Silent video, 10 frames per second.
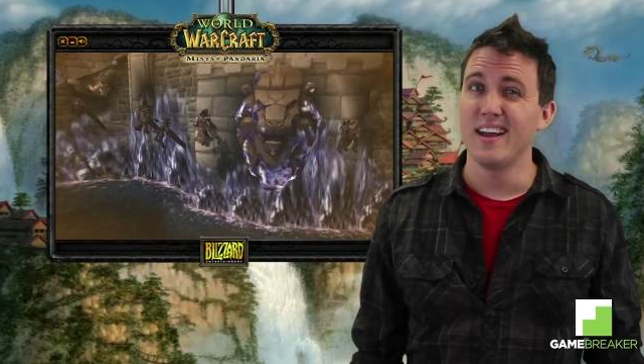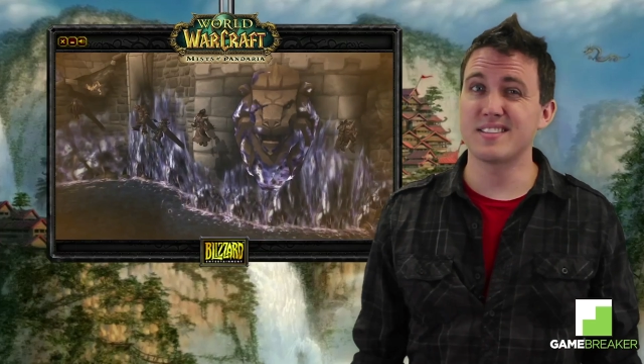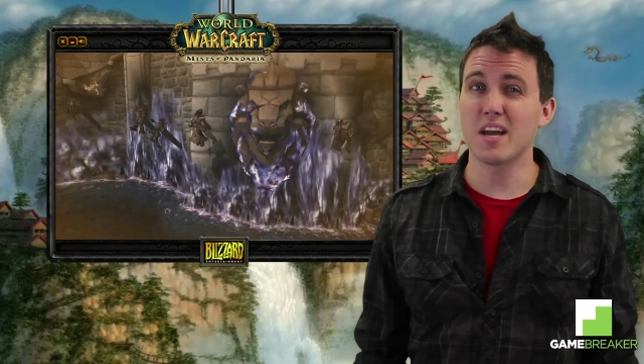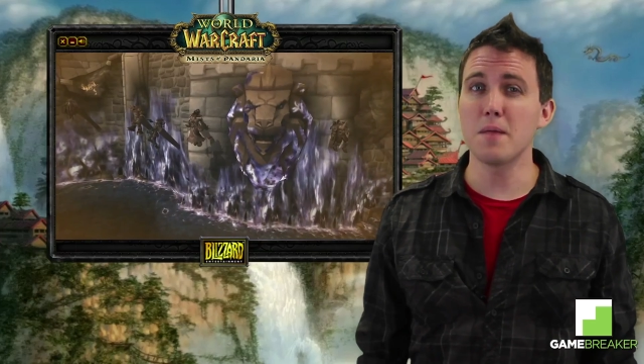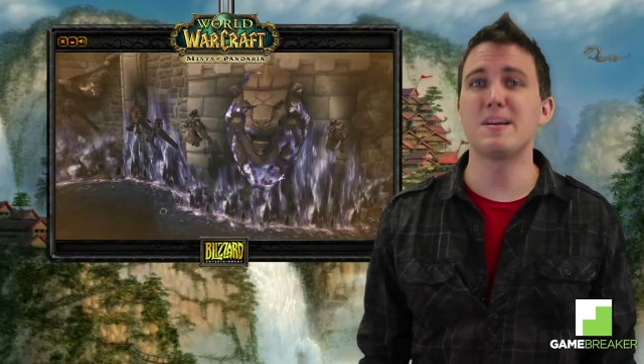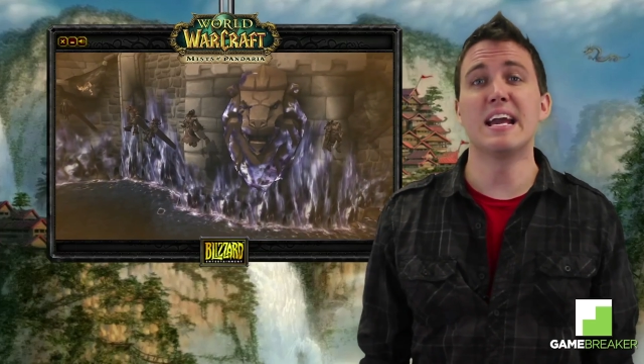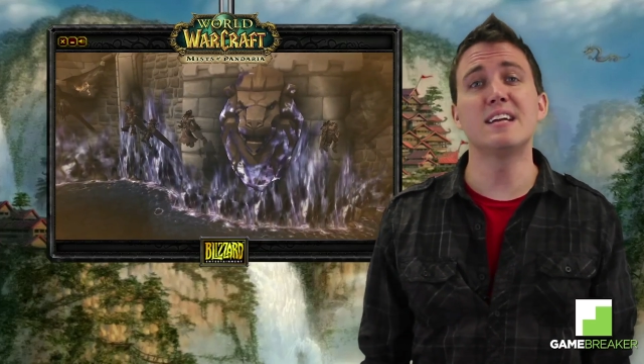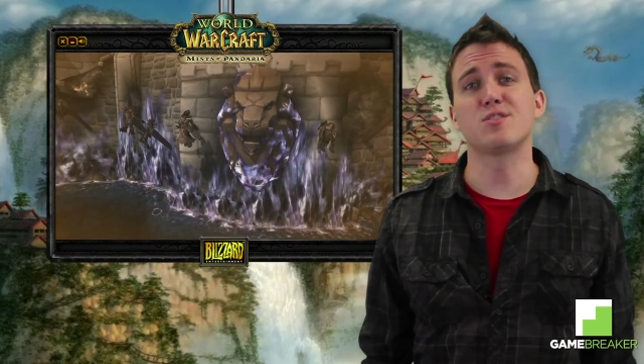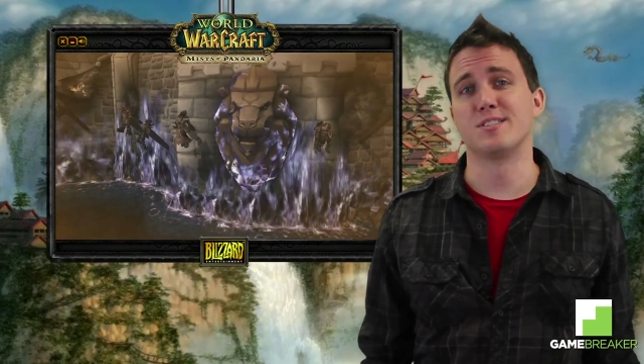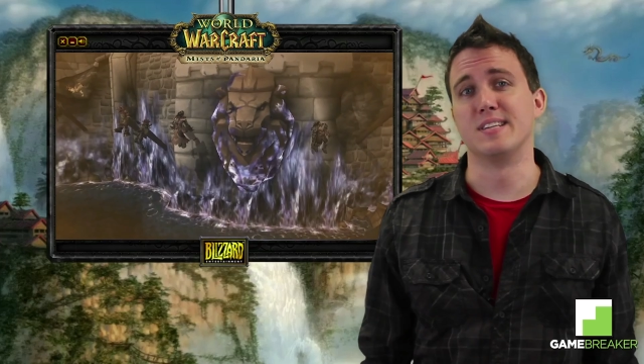It's going to be
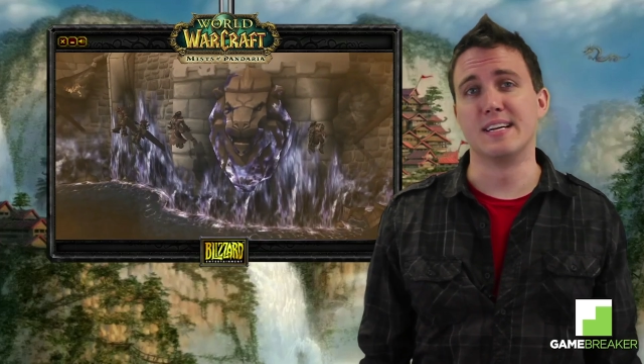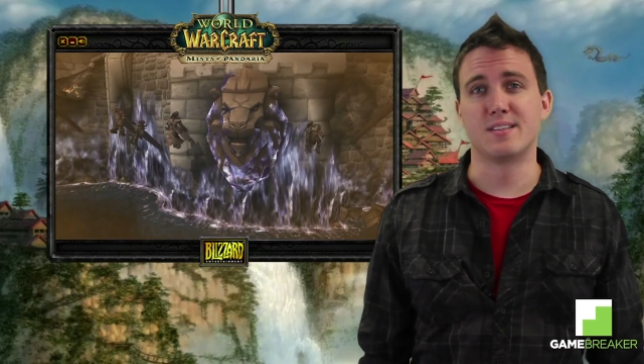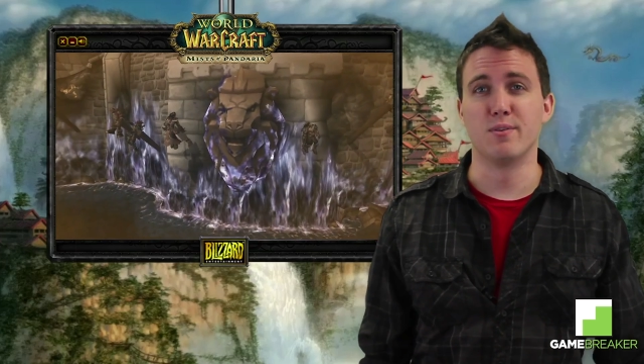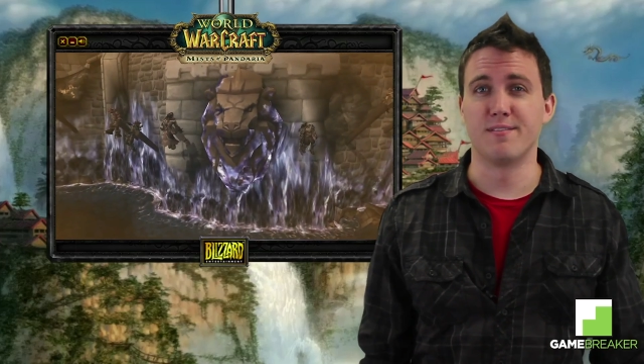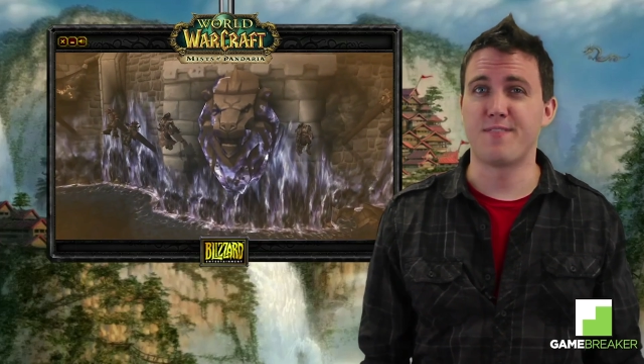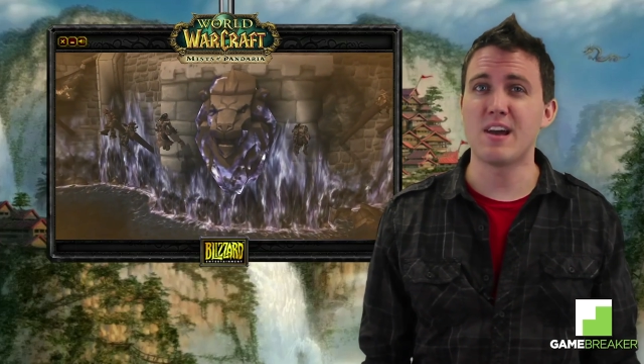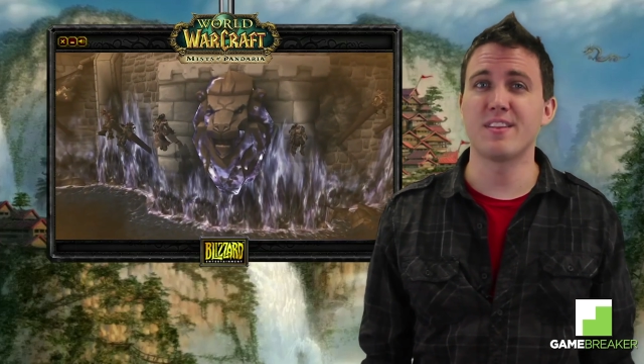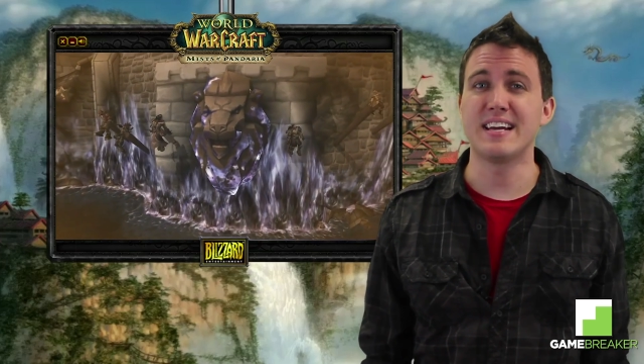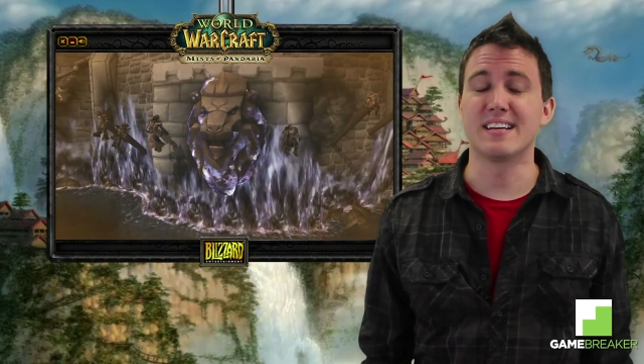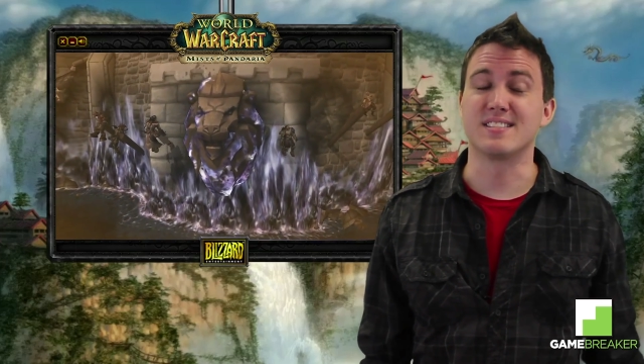interesting to unveil
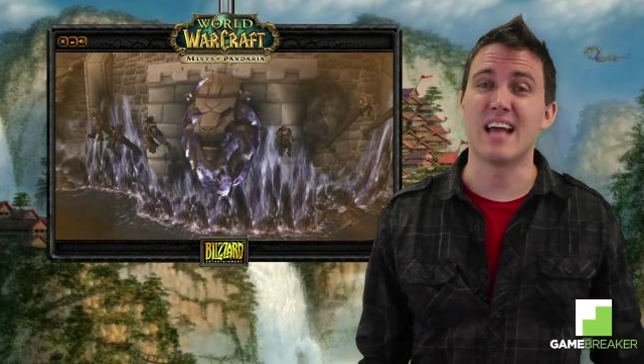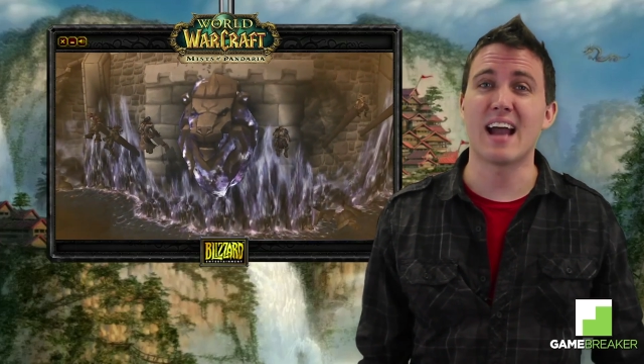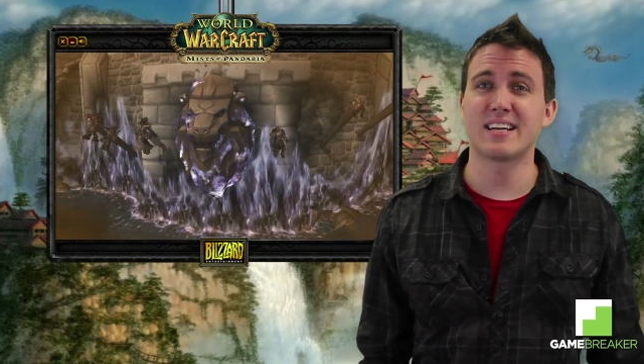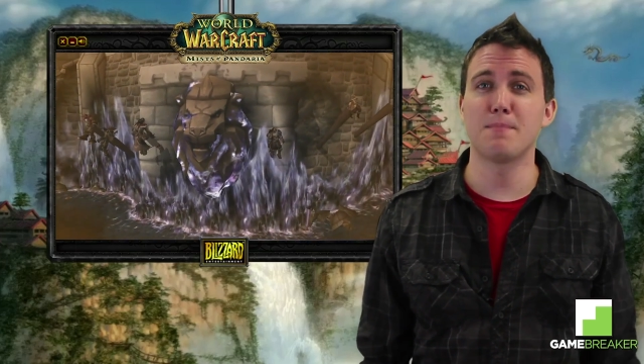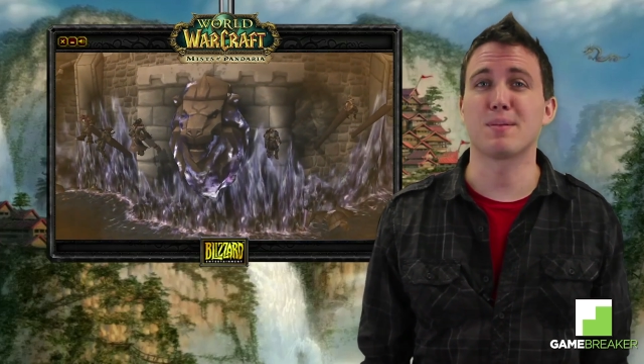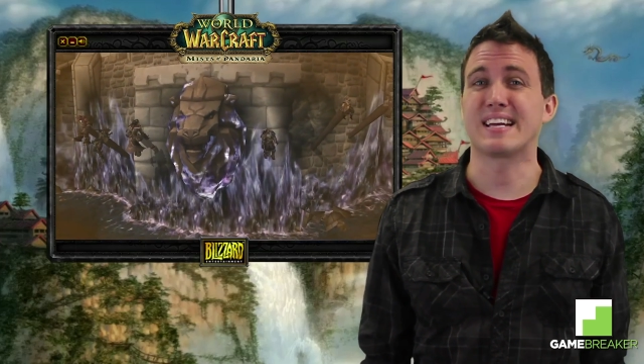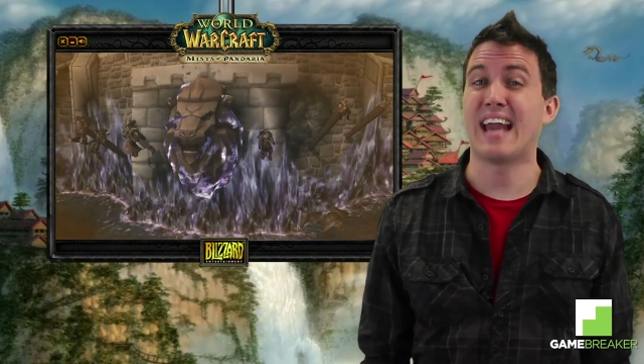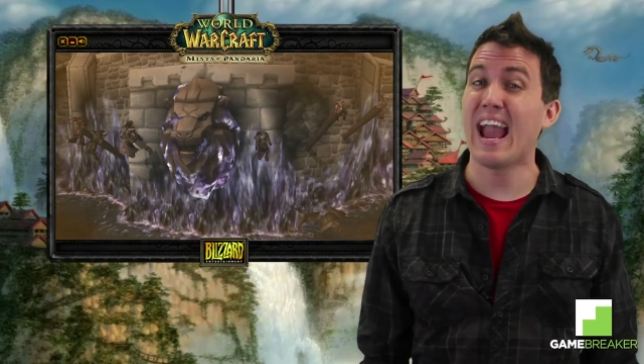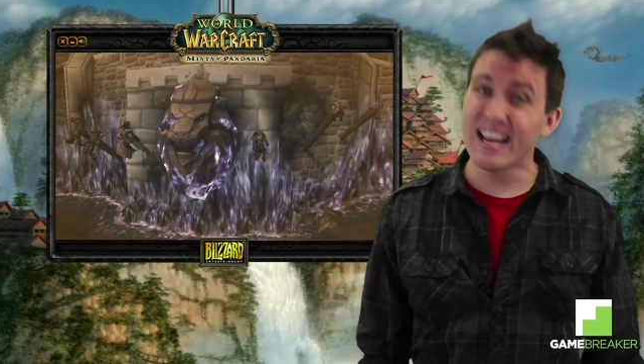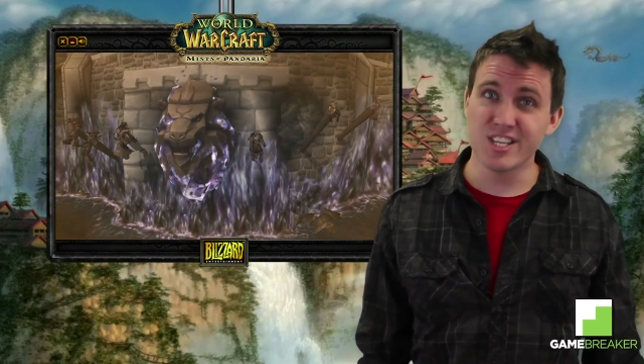the exact
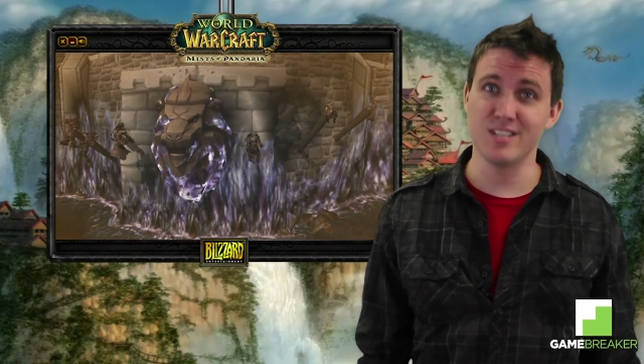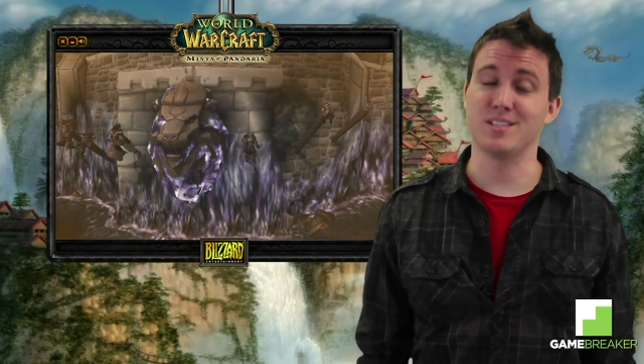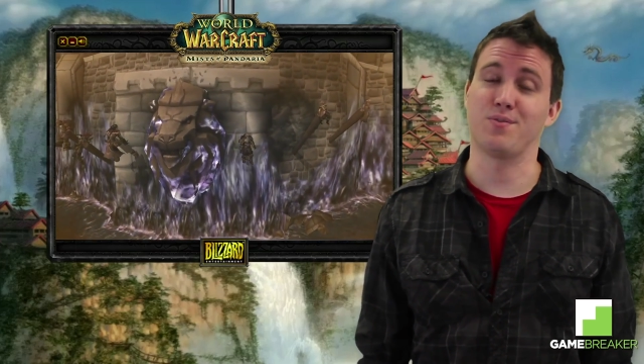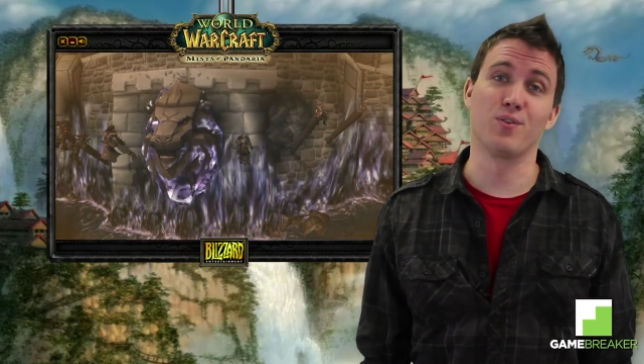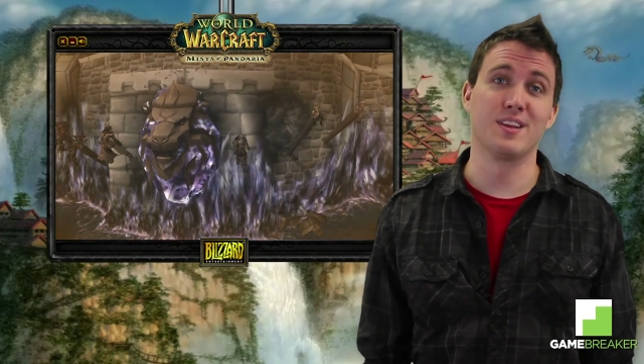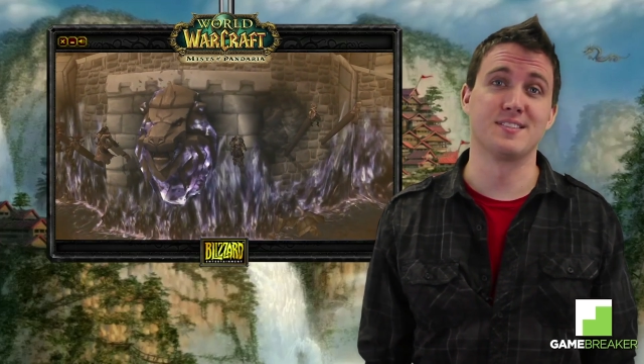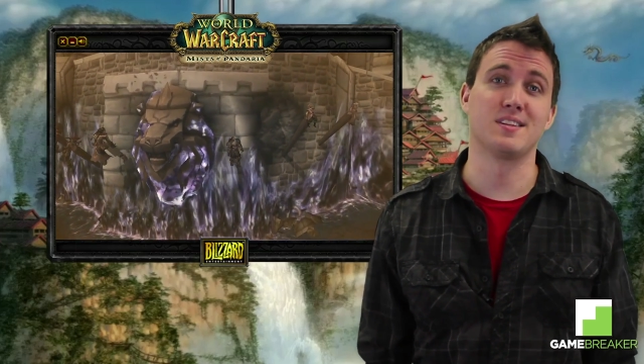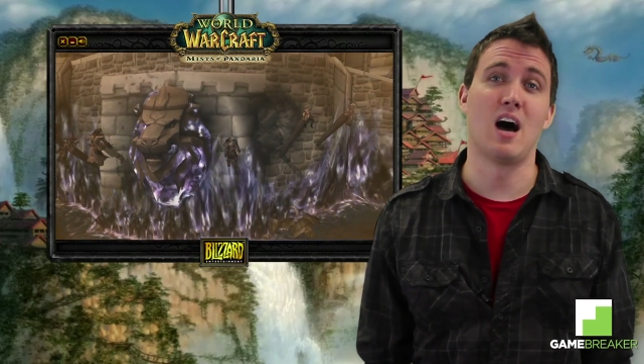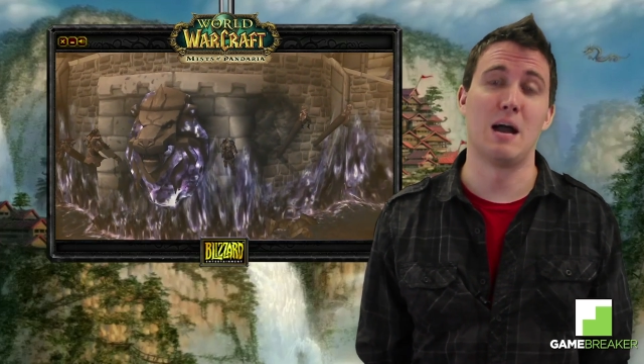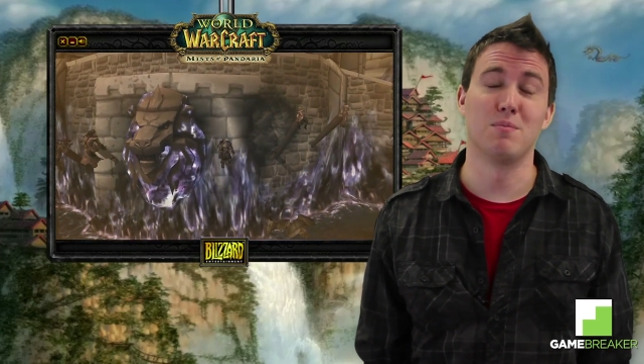implications for this
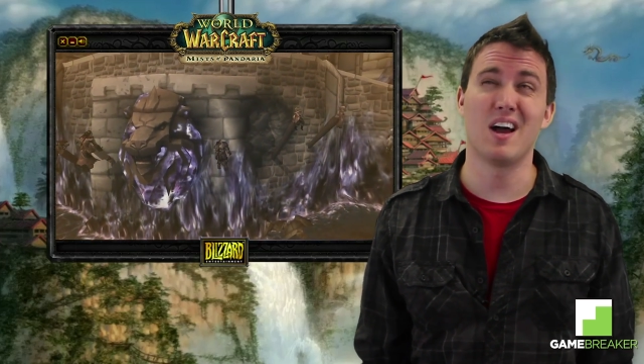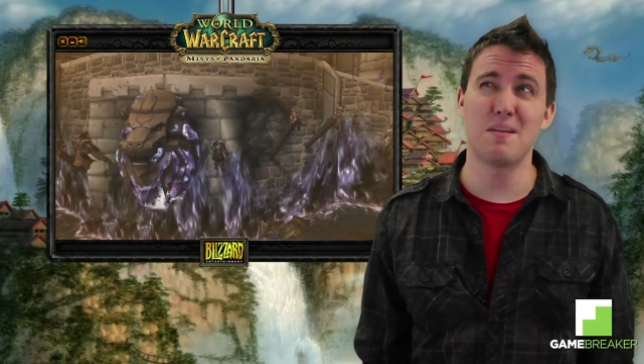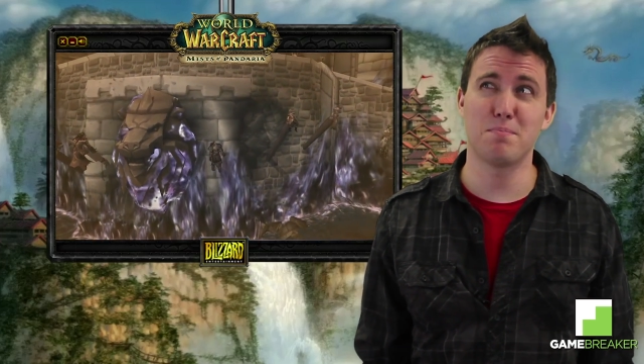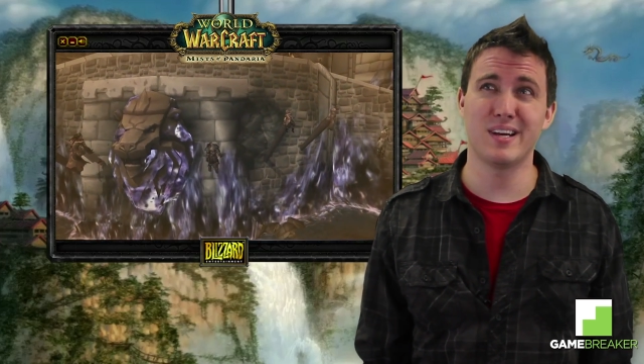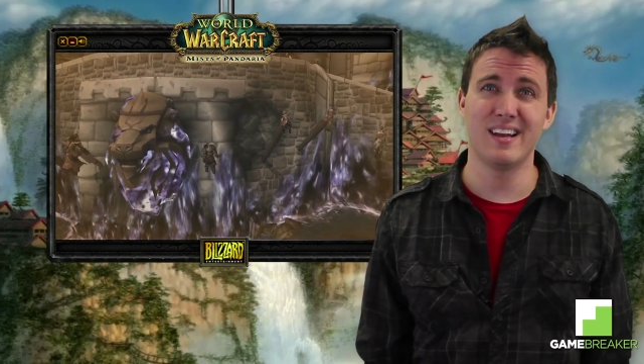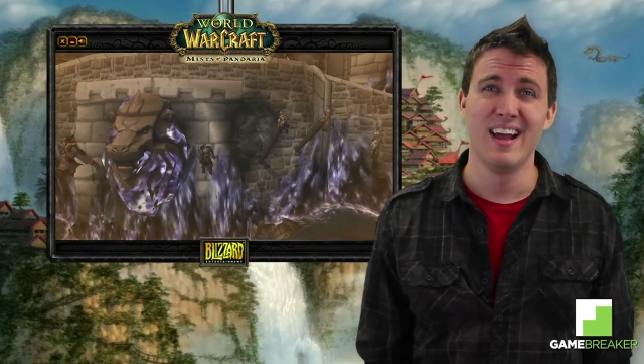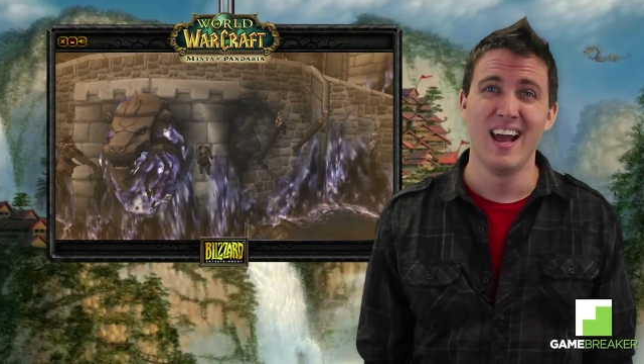timeline, but